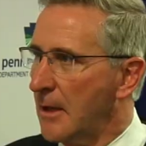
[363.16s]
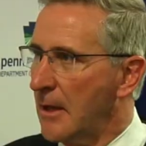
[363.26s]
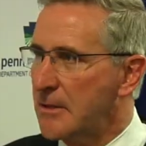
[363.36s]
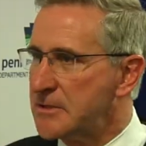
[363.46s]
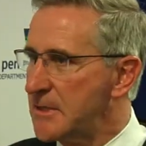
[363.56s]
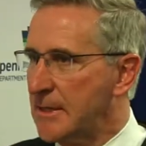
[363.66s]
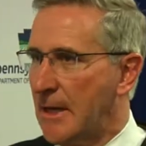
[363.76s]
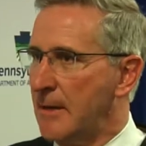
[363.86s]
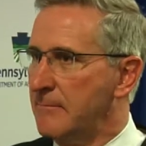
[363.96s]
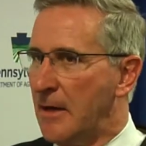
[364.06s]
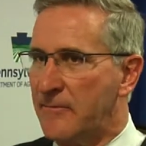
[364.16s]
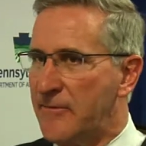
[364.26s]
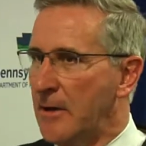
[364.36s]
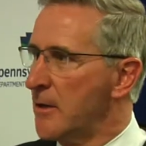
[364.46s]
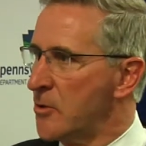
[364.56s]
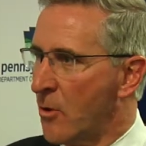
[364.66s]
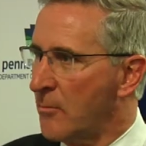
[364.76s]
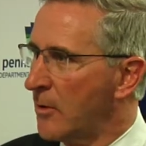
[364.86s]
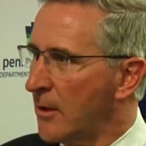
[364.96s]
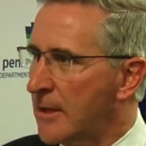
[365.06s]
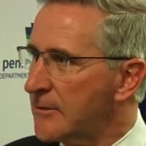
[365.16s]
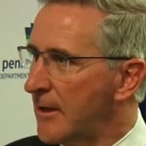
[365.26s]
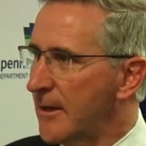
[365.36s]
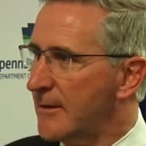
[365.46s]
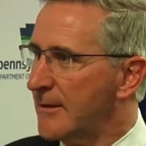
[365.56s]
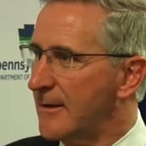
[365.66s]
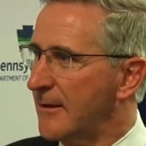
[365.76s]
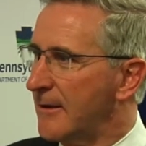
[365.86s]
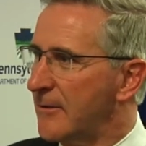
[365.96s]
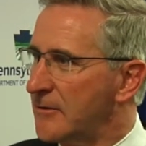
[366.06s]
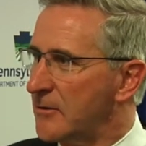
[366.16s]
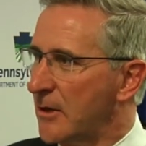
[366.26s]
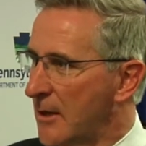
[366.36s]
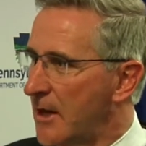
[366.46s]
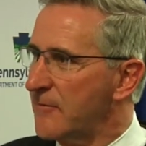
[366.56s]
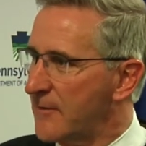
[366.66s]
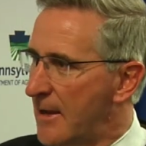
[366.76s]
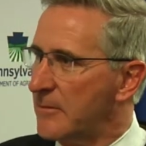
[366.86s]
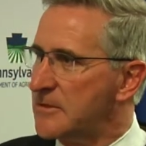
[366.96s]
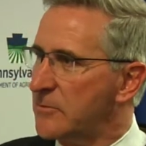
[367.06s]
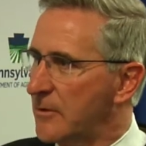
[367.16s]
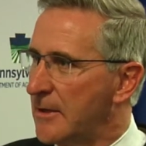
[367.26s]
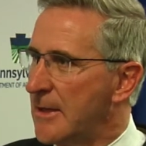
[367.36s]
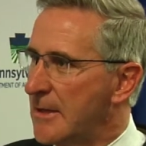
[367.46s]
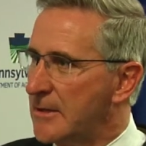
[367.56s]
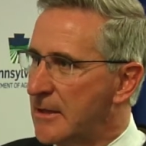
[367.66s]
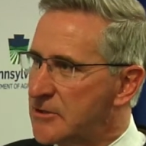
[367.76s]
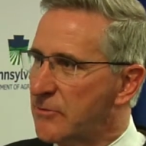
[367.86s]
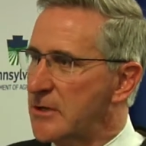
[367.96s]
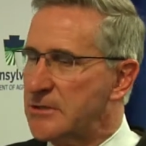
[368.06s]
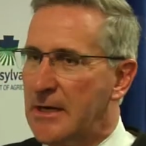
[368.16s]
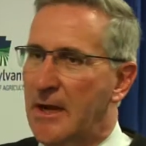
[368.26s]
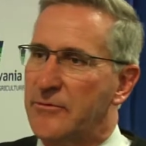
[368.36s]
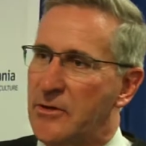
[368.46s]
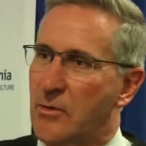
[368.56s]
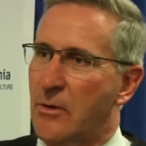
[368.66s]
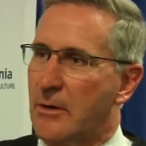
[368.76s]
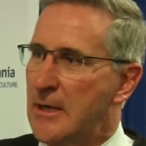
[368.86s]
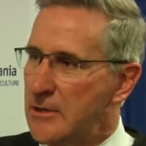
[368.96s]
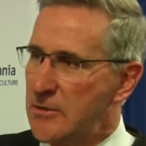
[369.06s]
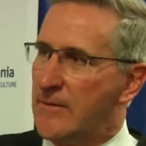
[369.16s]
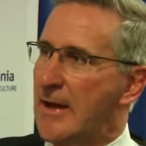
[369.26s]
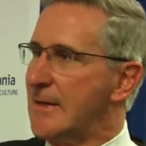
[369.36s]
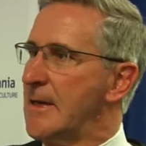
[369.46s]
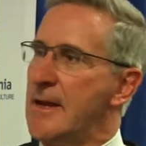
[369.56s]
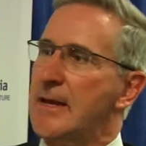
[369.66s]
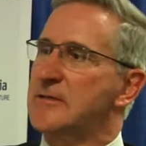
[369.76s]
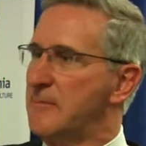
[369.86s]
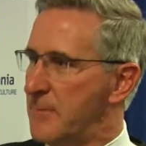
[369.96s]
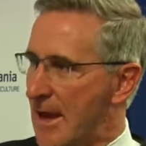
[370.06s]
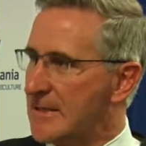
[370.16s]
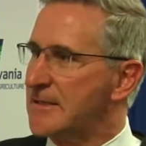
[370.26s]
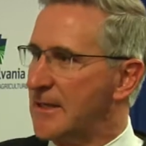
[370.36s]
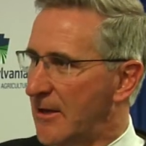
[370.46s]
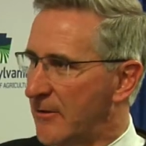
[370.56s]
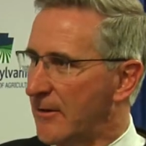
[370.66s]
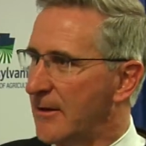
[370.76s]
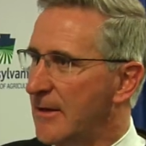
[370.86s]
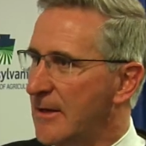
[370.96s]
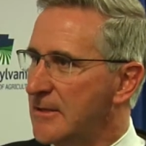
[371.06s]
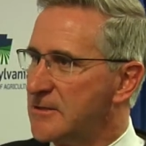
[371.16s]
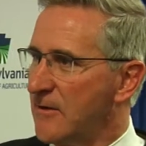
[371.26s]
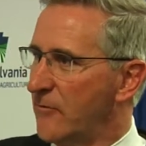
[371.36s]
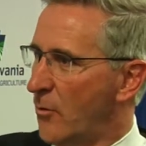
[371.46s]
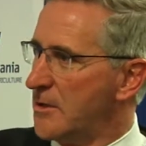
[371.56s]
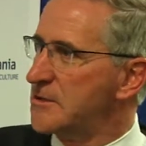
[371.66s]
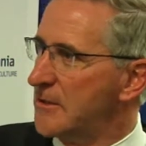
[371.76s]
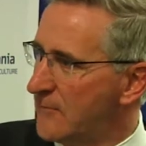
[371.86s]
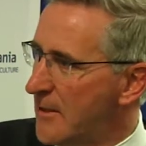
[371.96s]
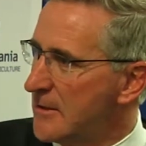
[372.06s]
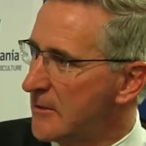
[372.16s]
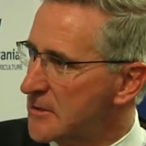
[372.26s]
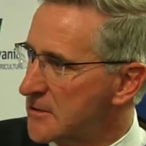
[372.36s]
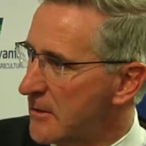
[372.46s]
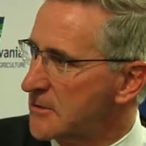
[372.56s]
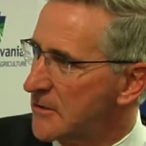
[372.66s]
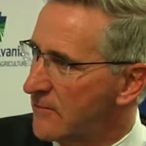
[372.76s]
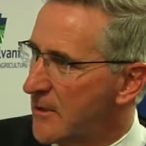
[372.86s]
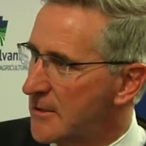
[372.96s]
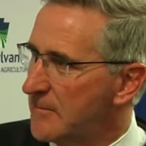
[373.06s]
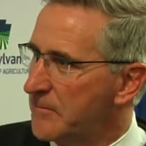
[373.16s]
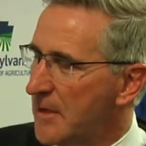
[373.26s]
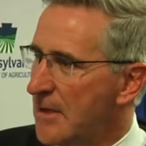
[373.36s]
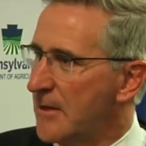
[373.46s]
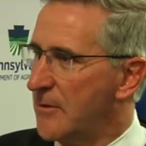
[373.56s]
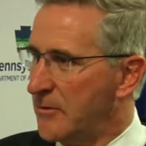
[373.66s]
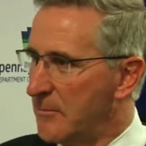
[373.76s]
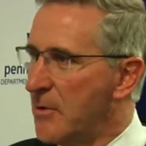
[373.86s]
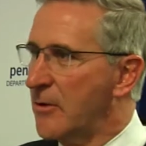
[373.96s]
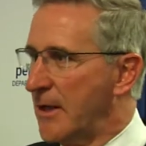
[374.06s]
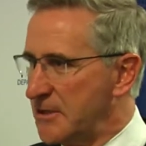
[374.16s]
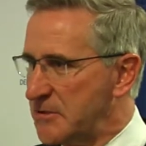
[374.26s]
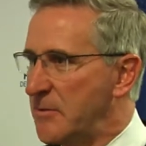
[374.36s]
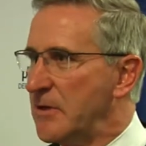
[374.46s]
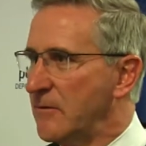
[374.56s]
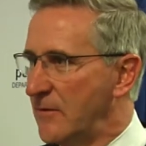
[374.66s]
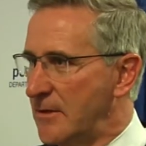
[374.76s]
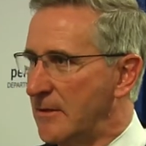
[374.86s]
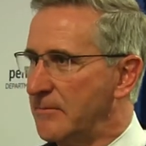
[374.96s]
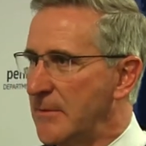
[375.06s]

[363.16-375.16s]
And I just think I'm fairly normal like that, that there are a lot of families with kids rushing out the door. You've got to connect them back together. So if one's convenient, the cereal's convenient, then the milk has to be convenient.